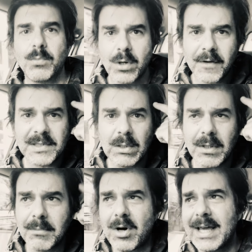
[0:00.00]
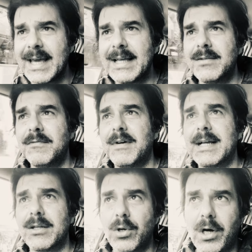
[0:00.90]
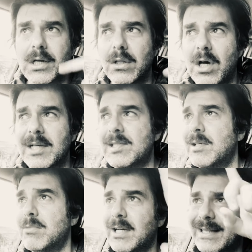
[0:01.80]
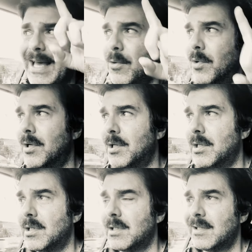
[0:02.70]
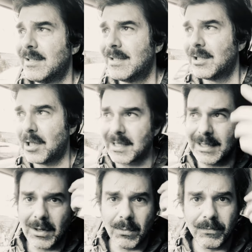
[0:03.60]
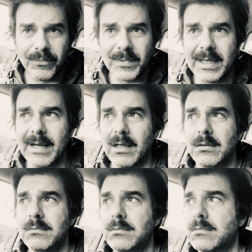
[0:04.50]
But I've still in my head fucking idolized them like they were, like they're, you know.